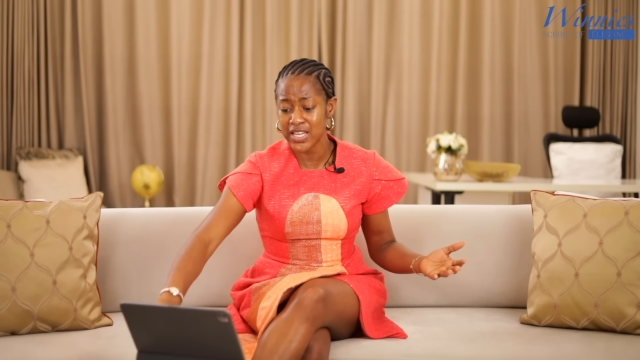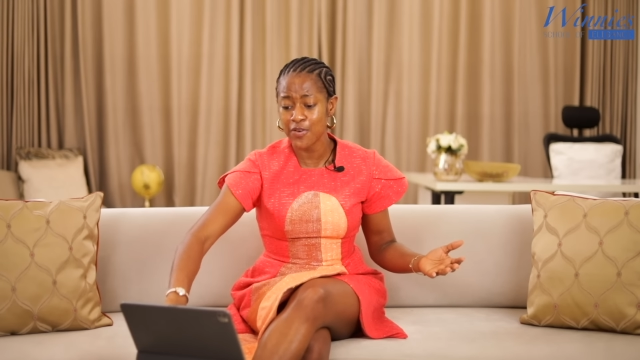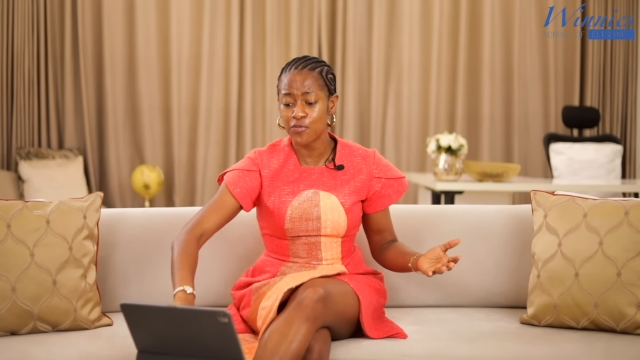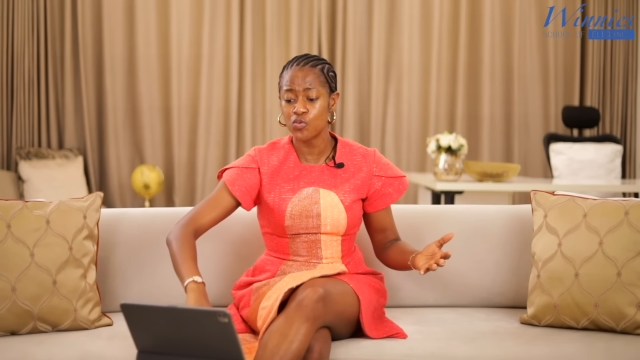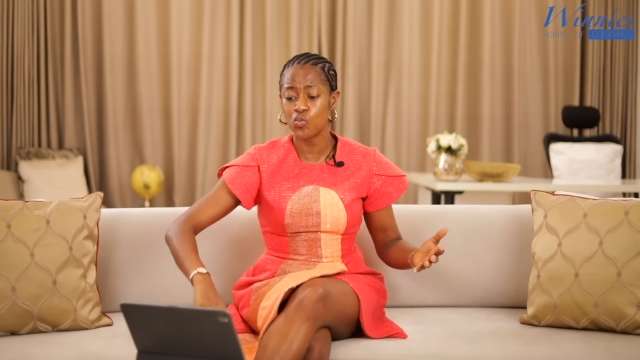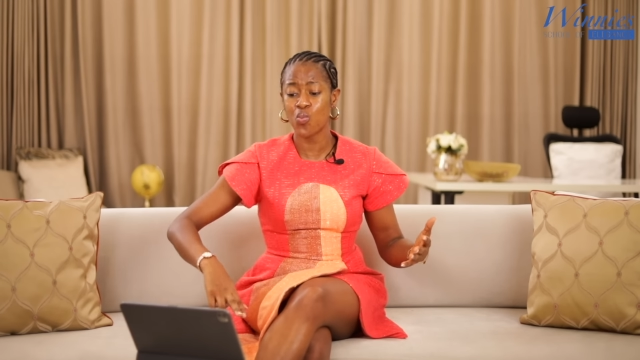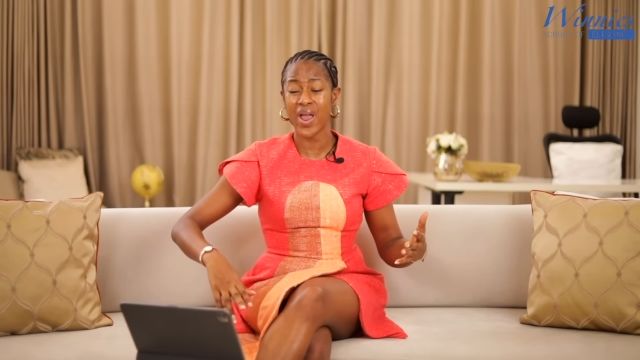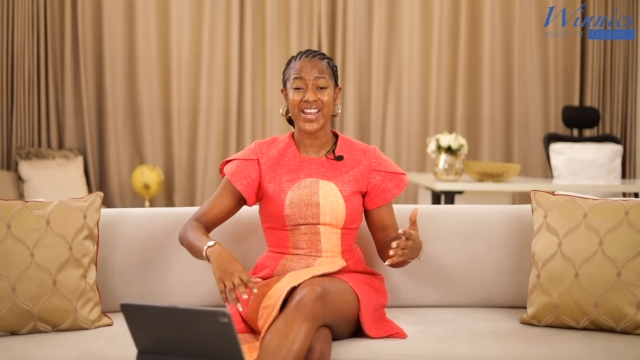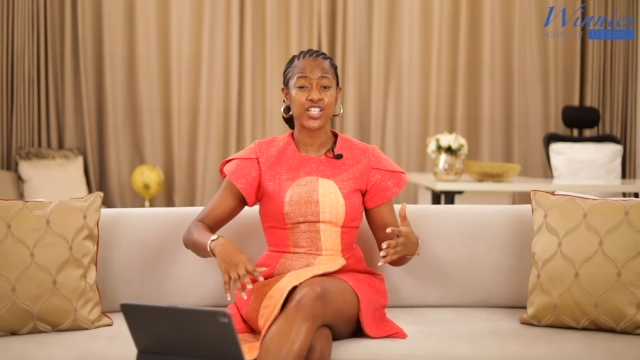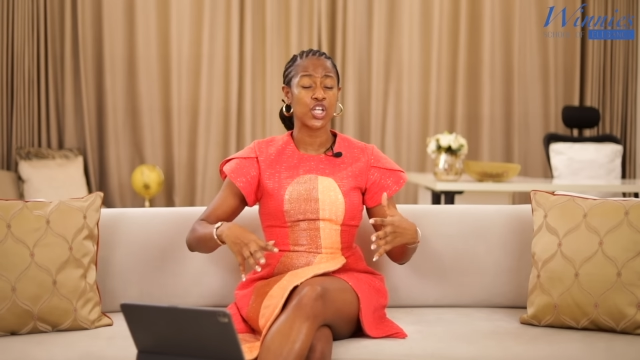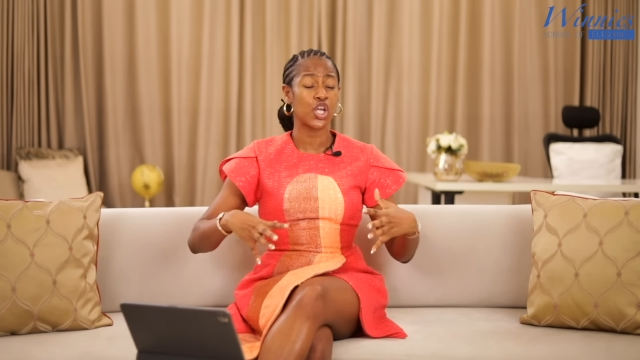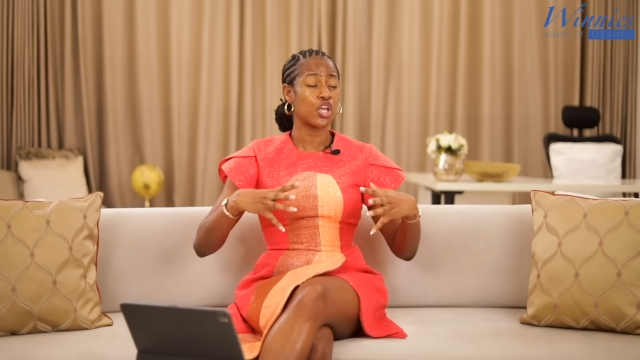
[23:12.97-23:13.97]
even
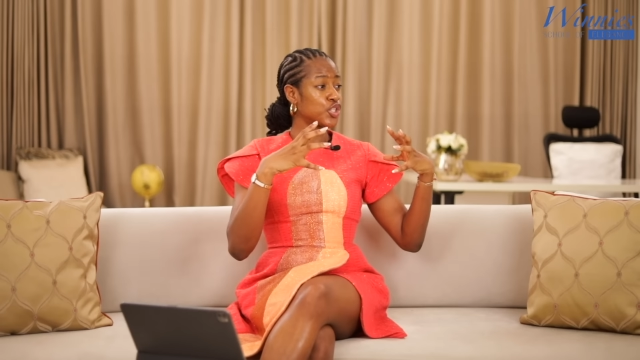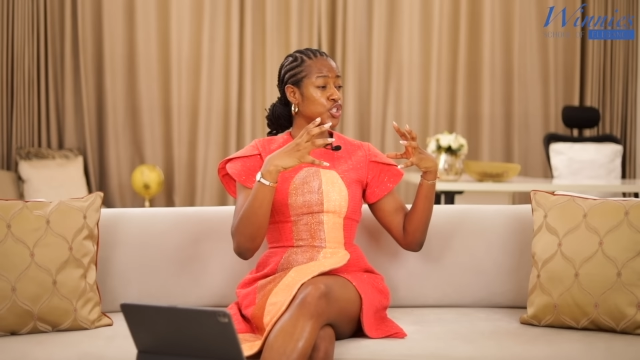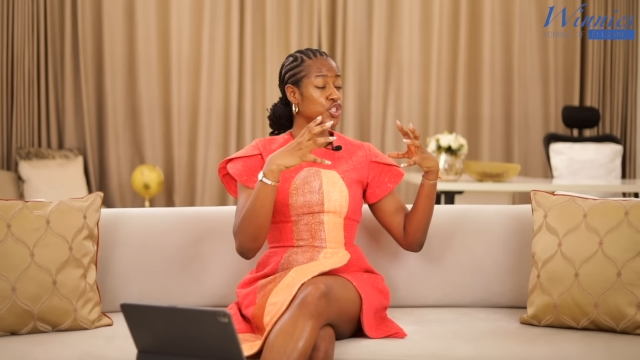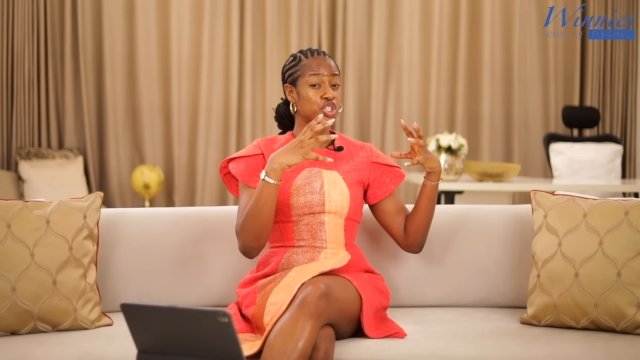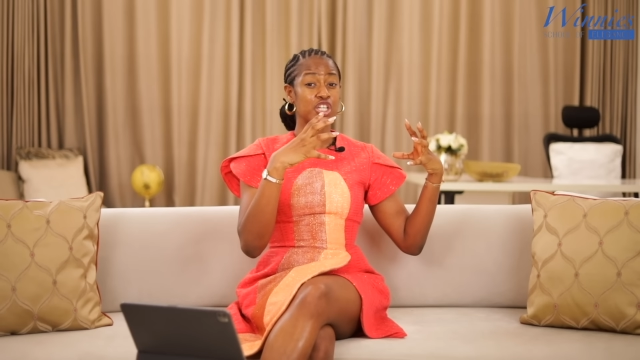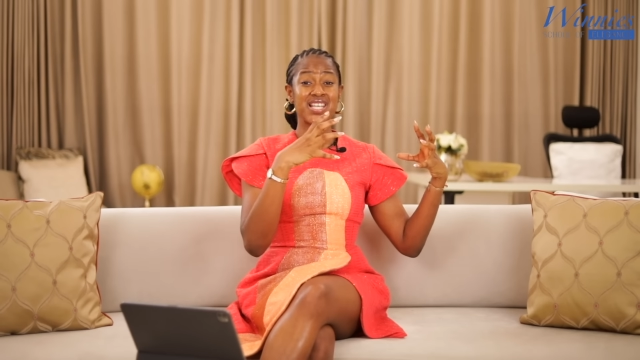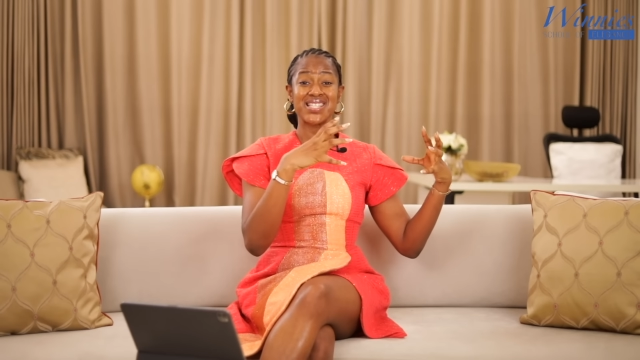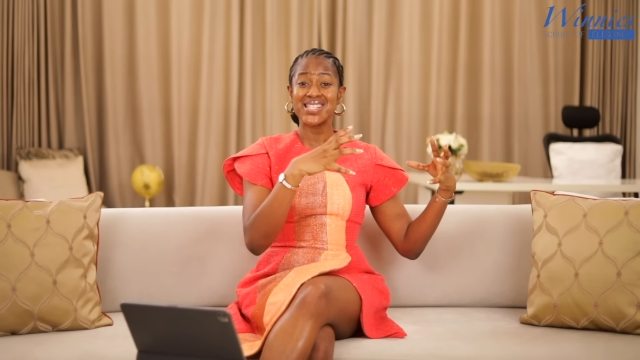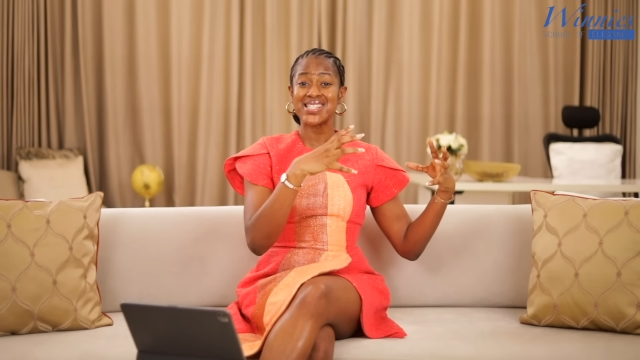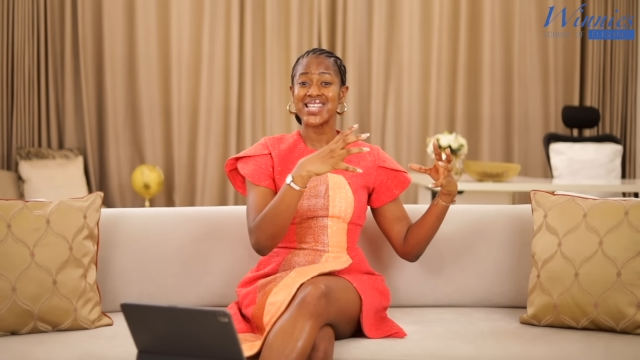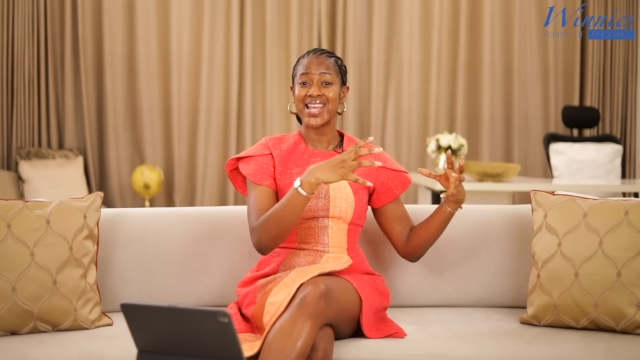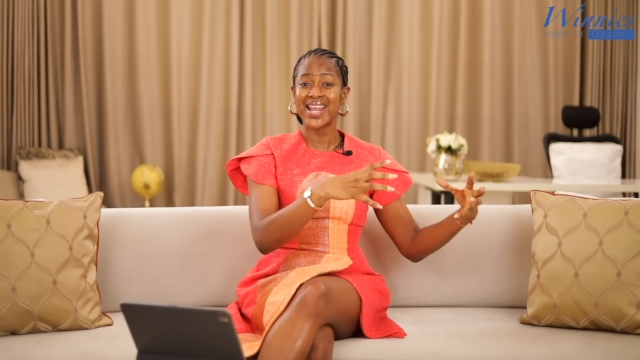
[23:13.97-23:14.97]
when she isn't saying